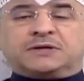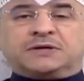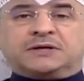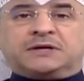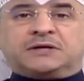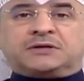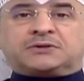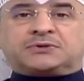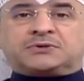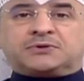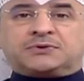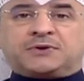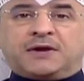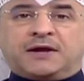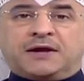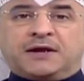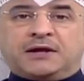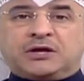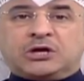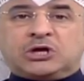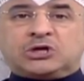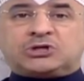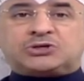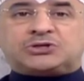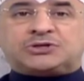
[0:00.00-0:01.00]

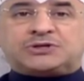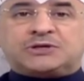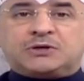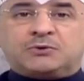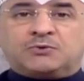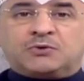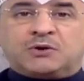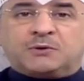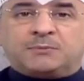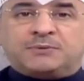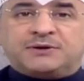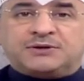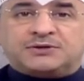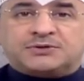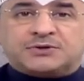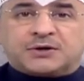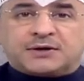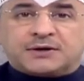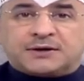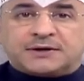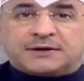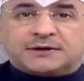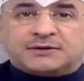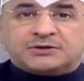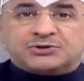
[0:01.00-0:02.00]
Today she will be
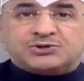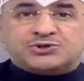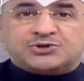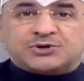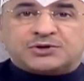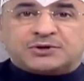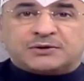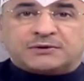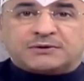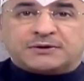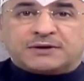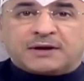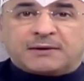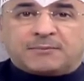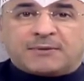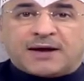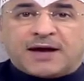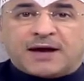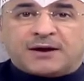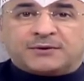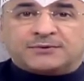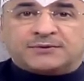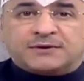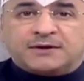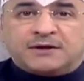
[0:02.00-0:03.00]
talking generally
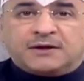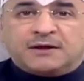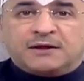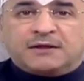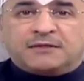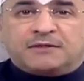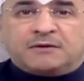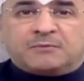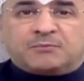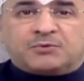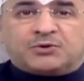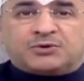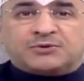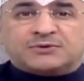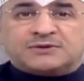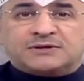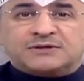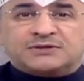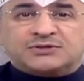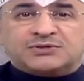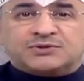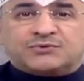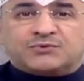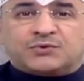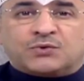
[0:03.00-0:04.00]
about the
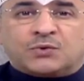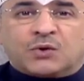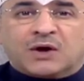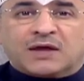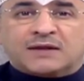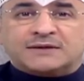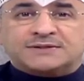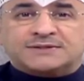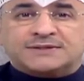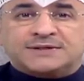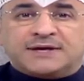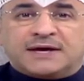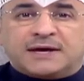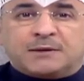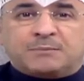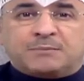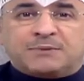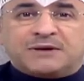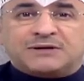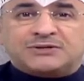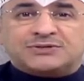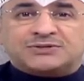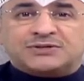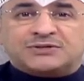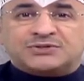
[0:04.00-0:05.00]
importance of quality and
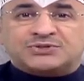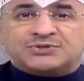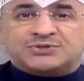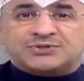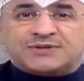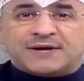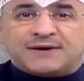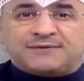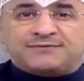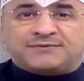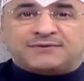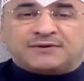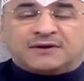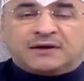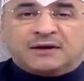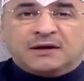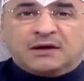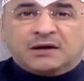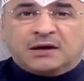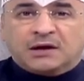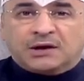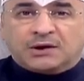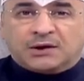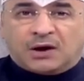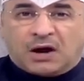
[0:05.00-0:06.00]
patient safety
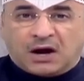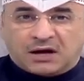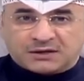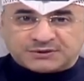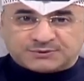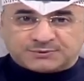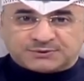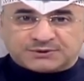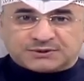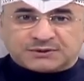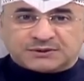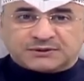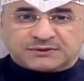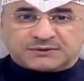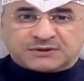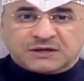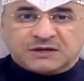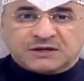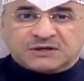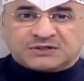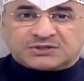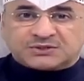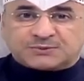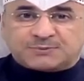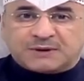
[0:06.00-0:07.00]
in hospitals,
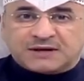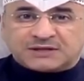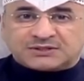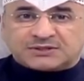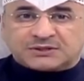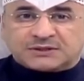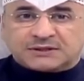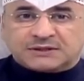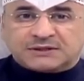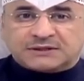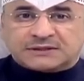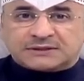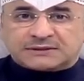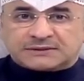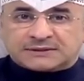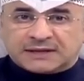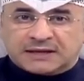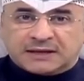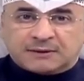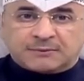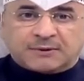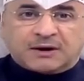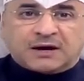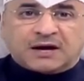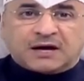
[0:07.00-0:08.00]
especially
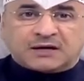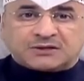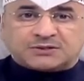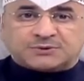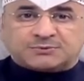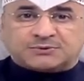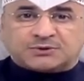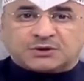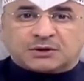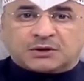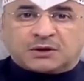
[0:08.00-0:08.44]
Taiba Hospital,